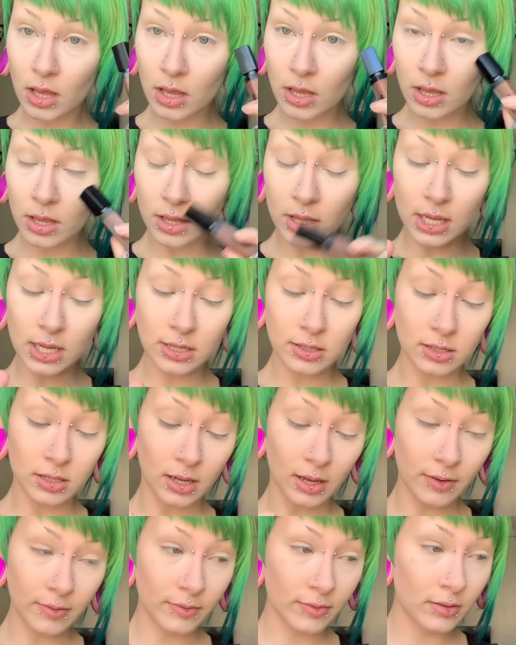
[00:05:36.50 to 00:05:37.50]
this
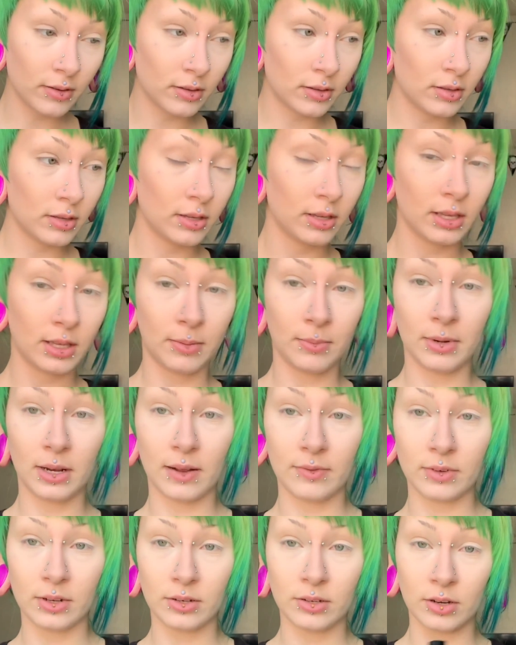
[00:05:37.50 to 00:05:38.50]
stuff, and I'm gonna have
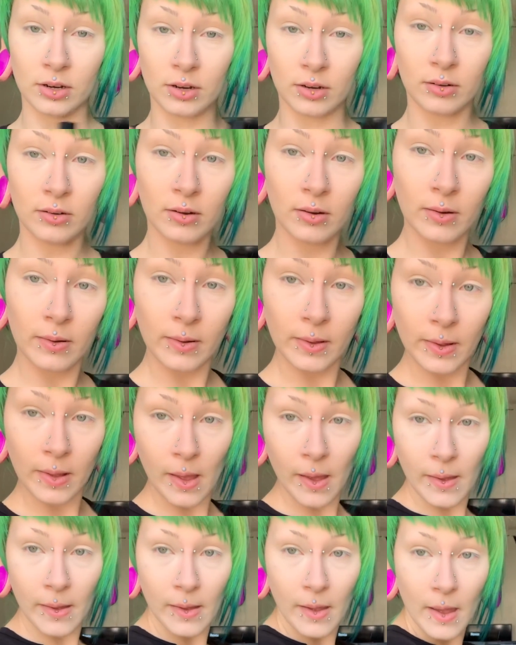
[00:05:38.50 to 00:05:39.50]
to turn
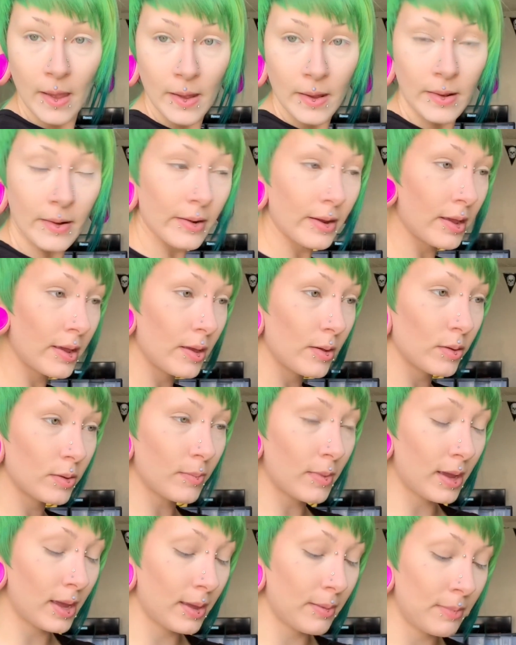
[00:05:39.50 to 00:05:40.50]
to use
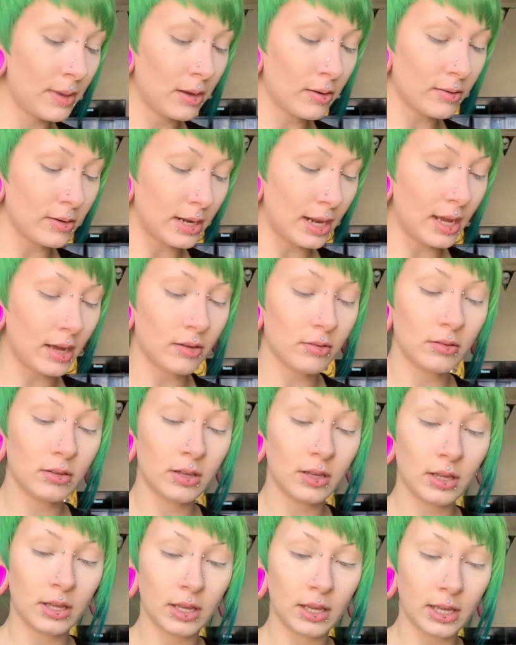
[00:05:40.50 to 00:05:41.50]
my mirror now,
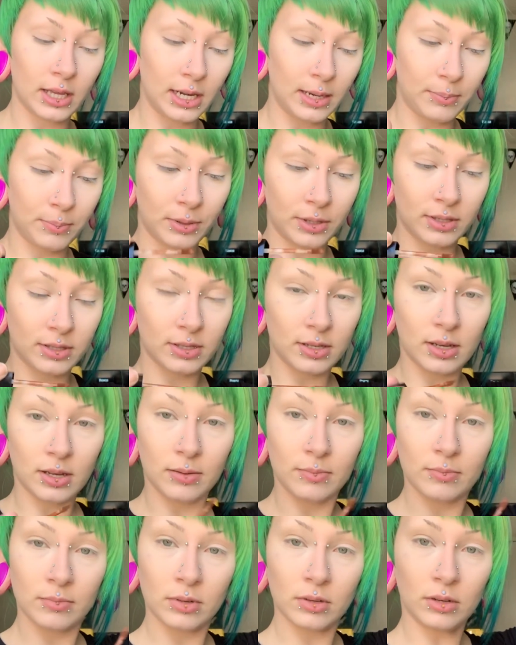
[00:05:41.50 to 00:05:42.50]
and I put
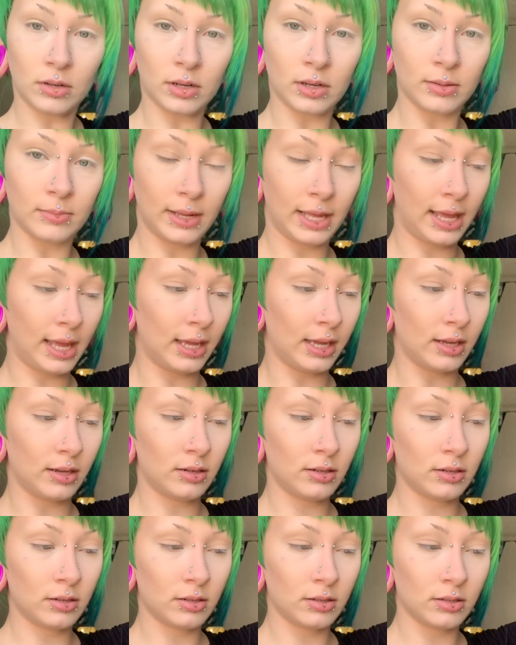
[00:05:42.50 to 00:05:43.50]
some on my
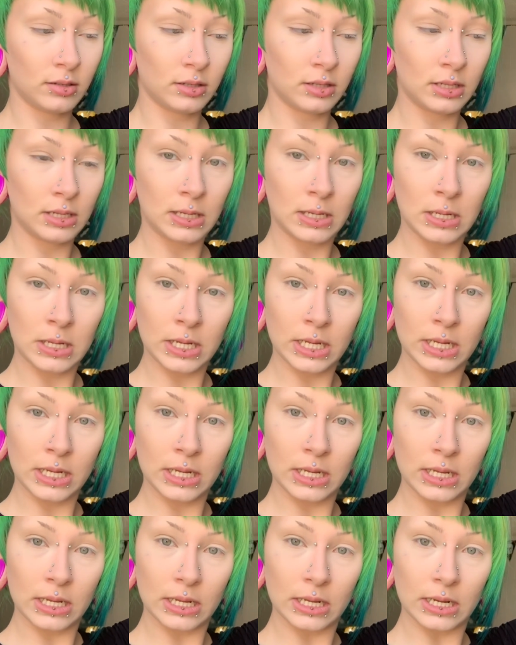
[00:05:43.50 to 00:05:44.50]
hand
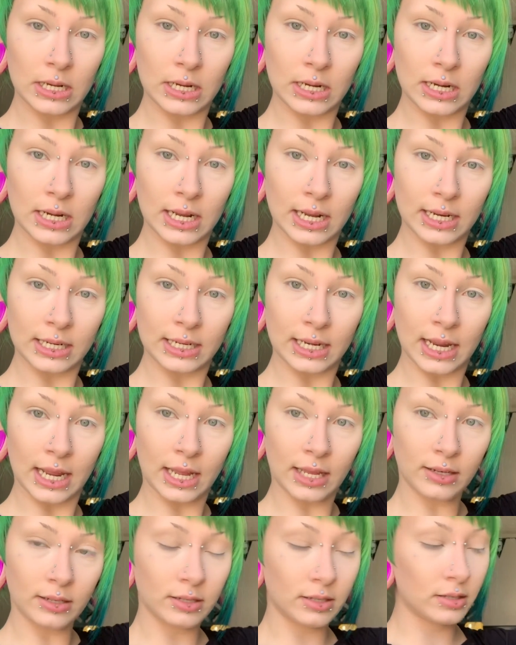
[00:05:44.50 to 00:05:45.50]
like
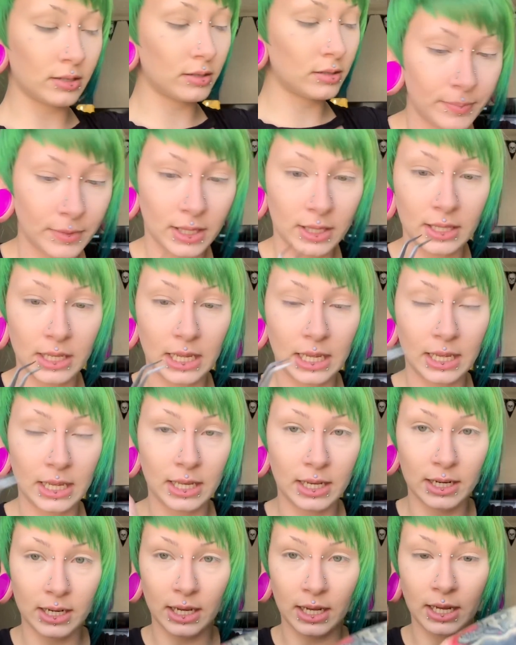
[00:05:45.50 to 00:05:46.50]
that, and
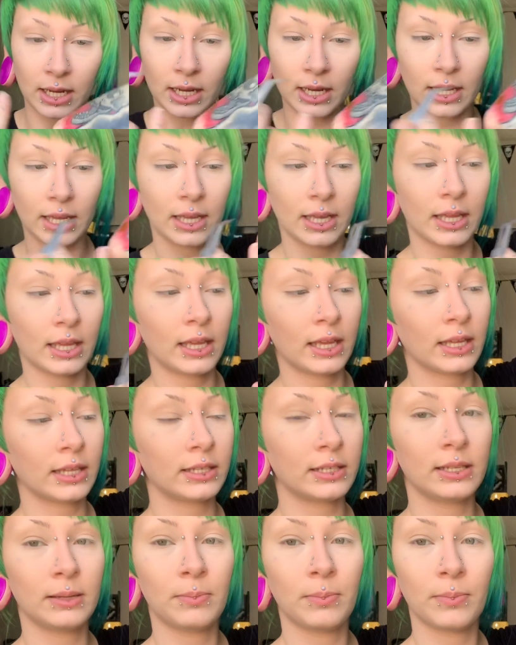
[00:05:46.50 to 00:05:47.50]
then I
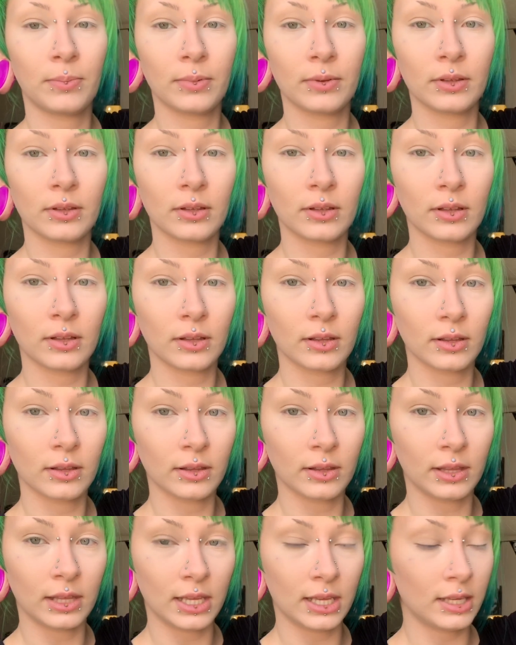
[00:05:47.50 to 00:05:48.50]
dip
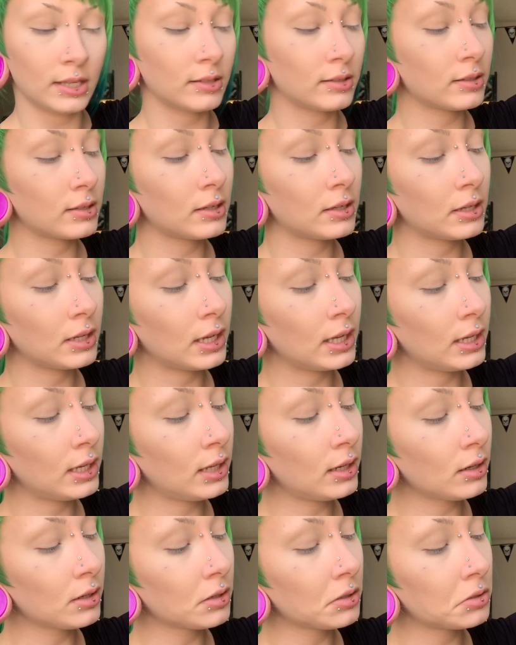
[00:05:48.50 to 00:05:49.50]
these in
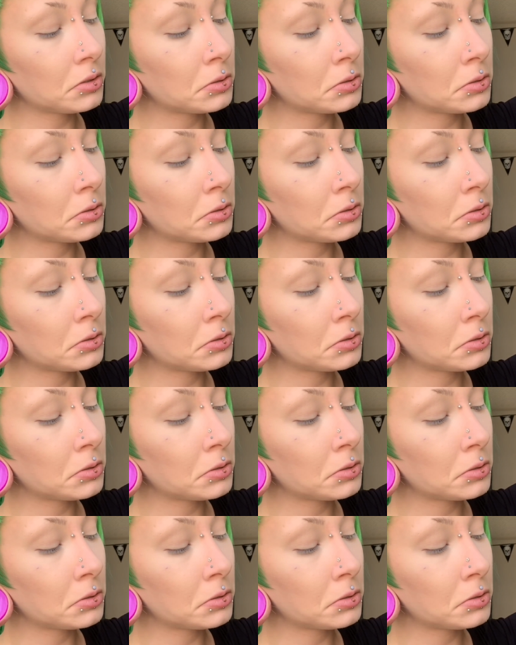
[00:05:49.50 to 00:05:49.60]
here